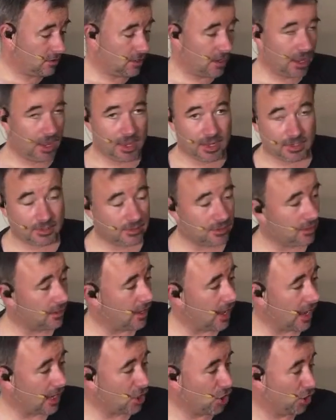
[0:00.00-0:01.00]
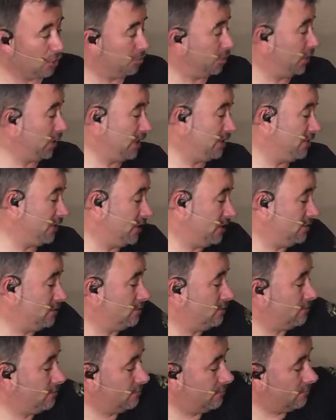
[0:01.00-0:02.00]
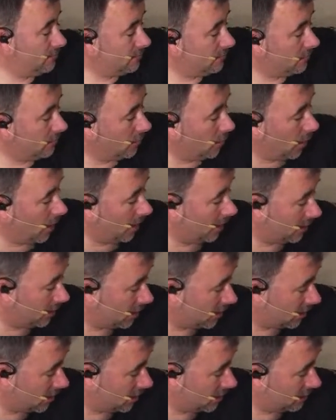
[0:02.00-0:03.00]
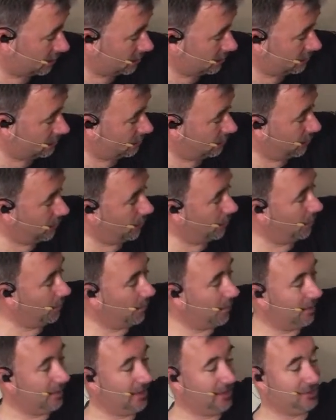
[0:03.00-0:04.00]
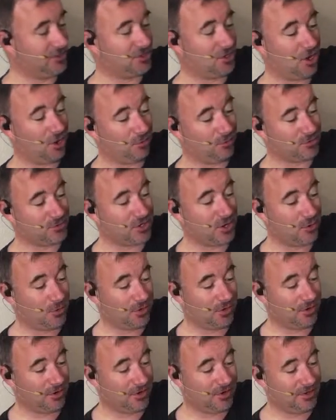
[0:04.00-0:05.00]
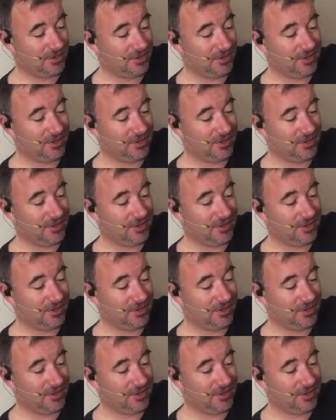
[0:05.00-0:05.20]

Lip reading: And I couldn't believe it when when I saw what was going on.